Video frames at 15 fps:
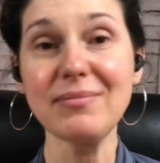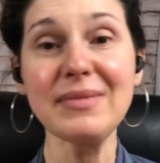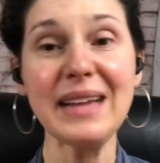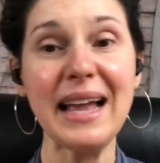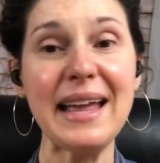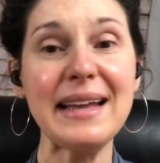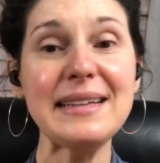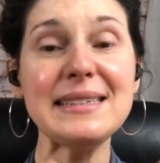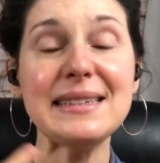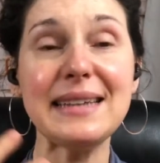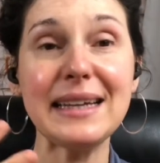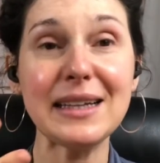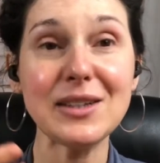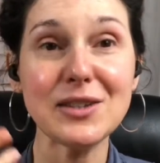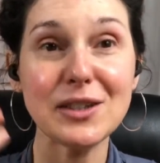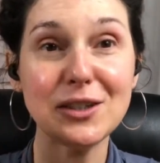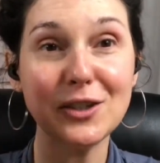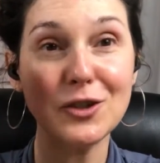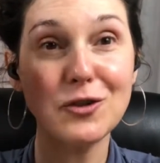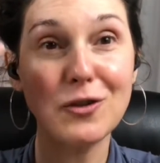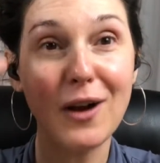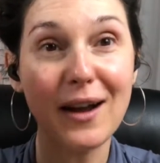And they can start to
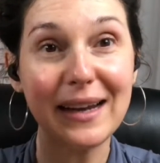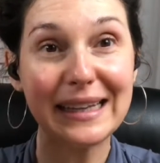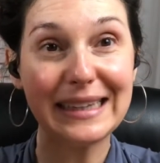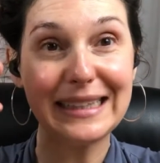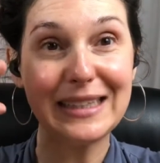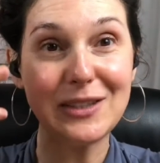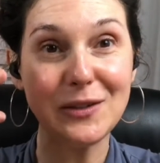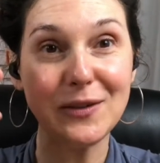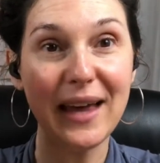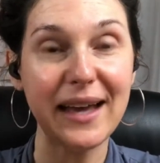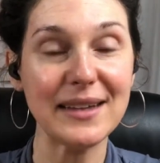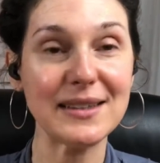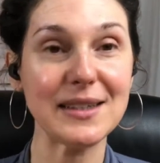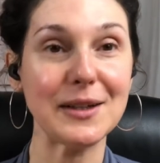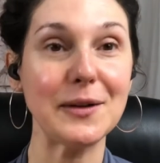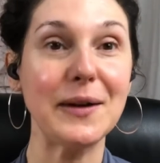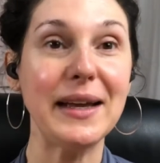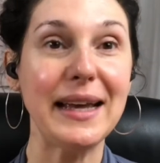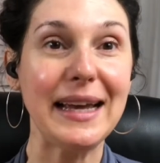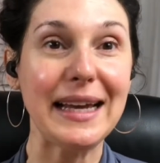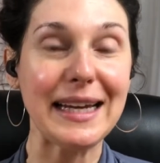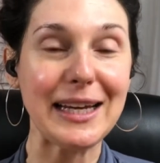chronically do that. So,
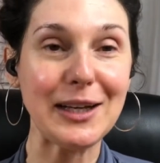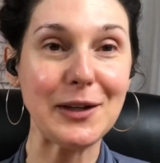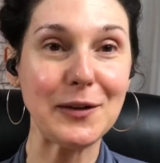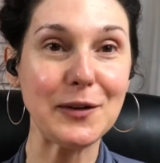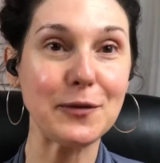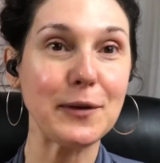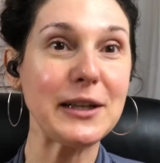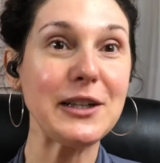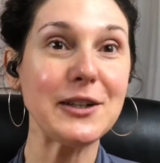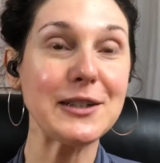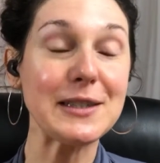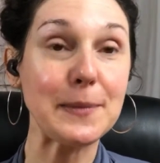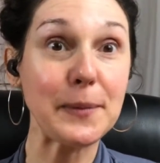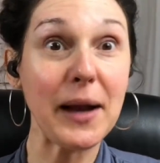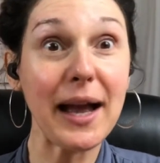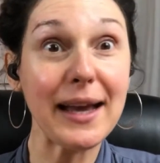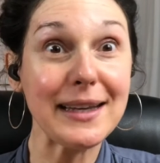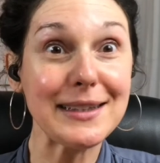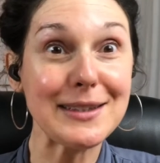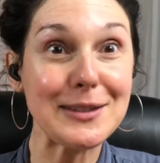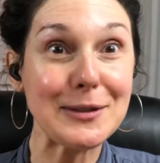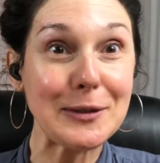if when you're
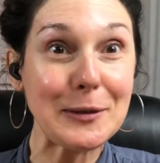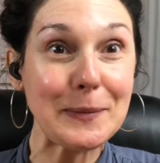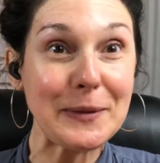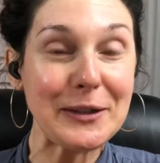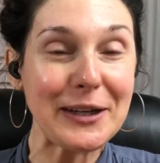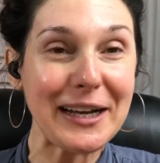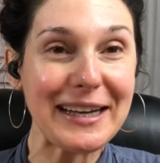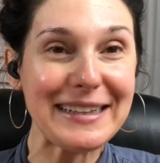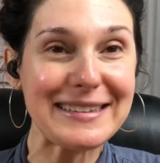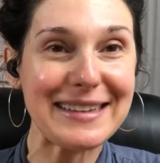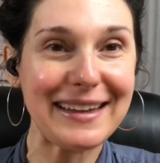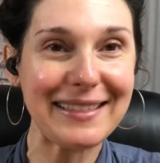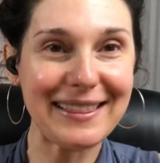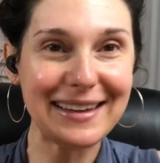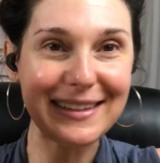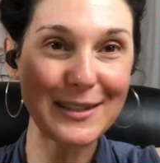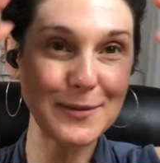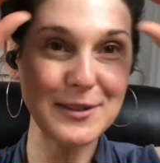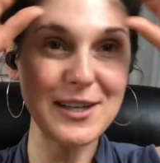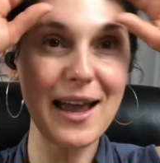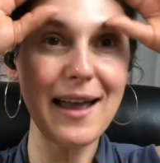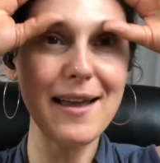surprised, you open your eyes like this,
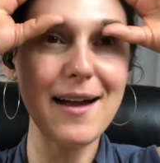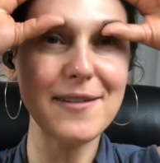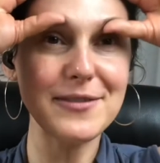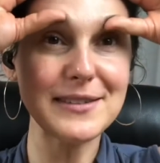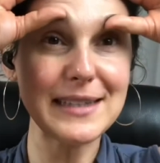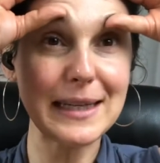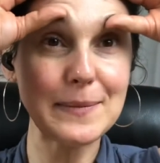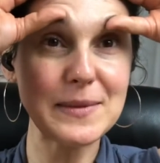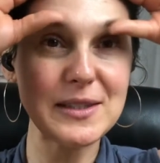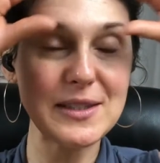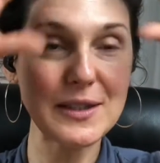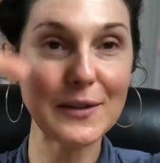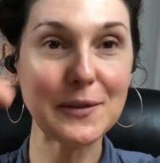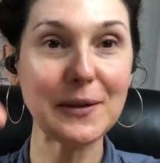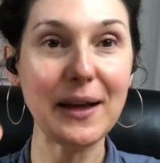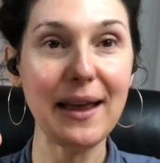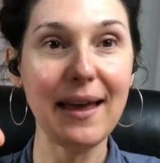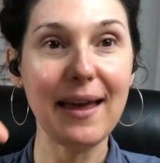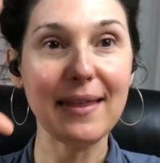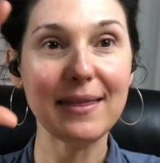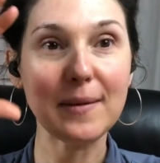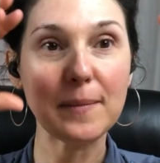which I oftentimes do,
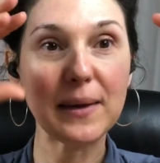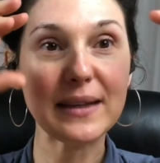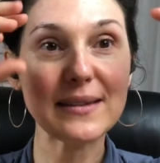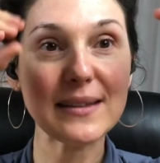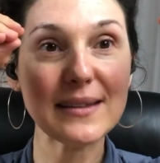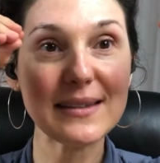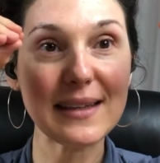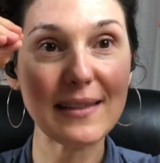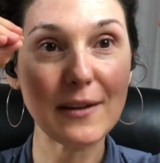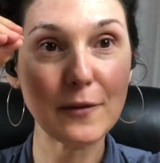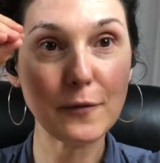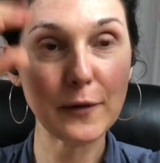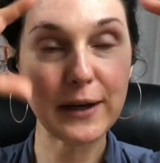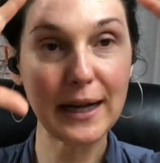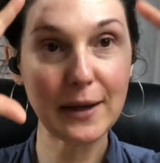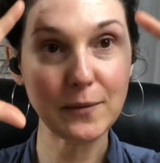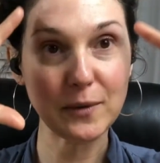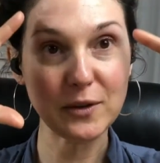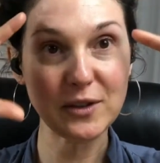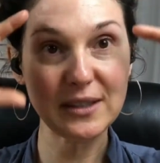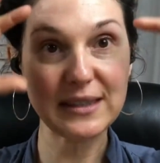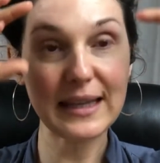the muscles in the forehead will
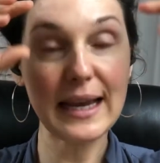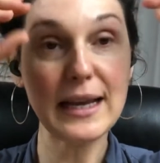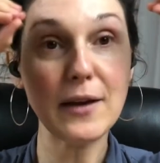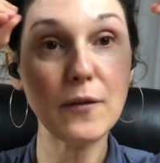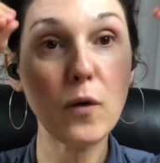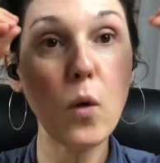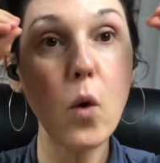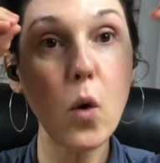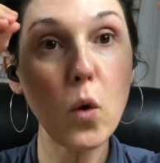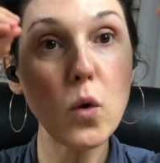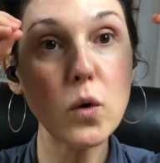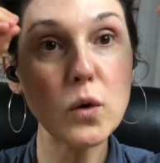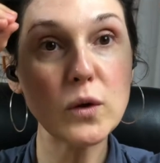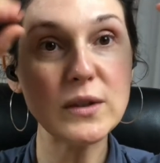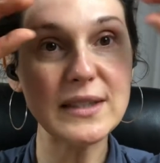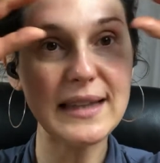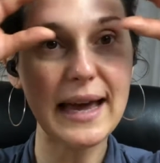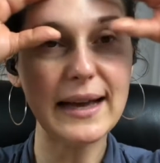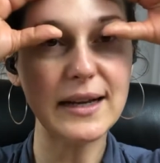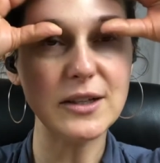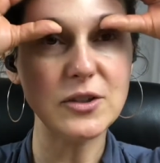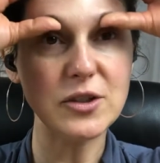just kind of hold
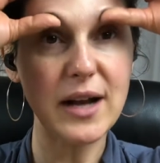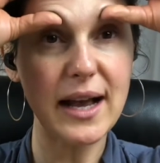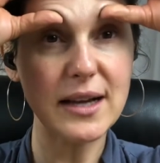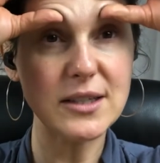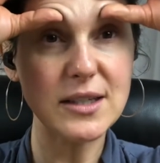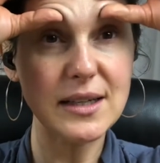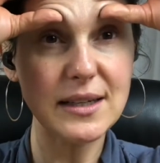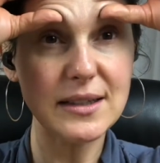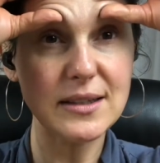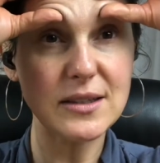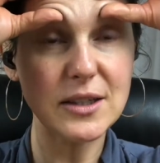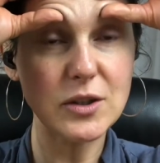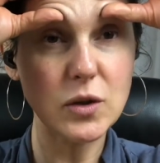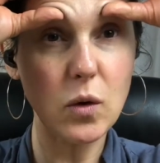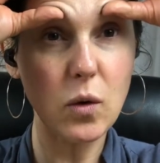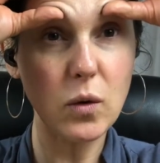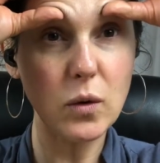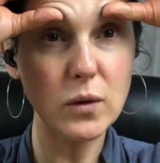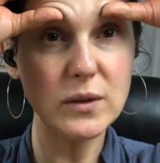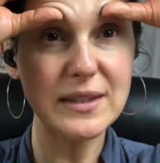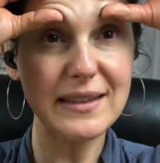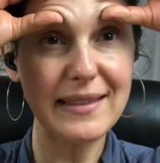that contraction and start to
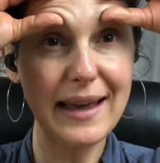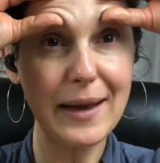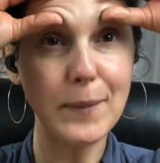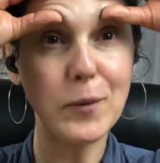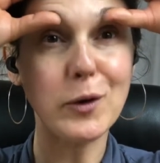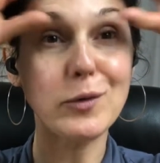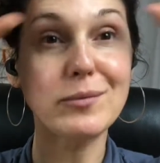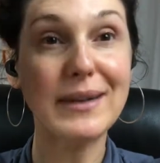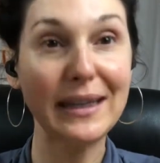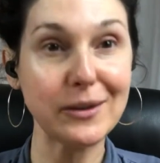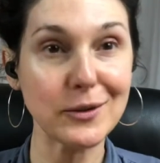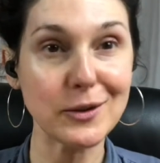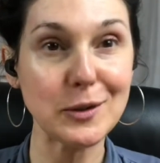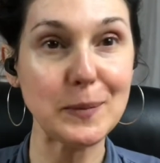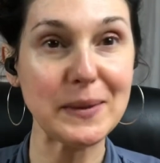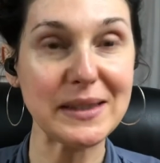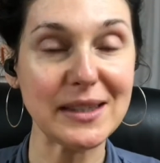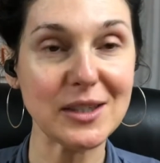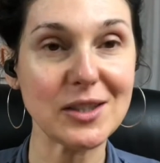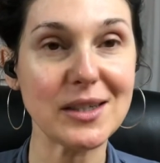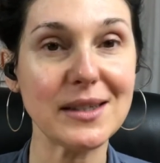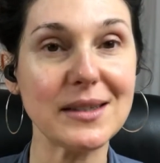hold in that more wrinkled
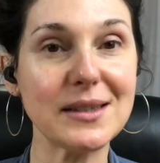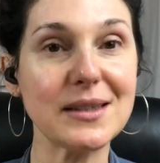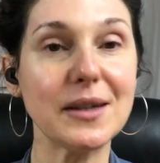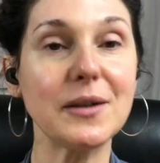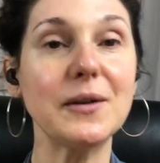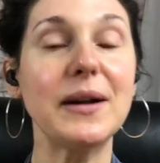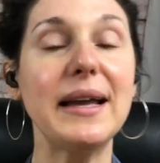position. So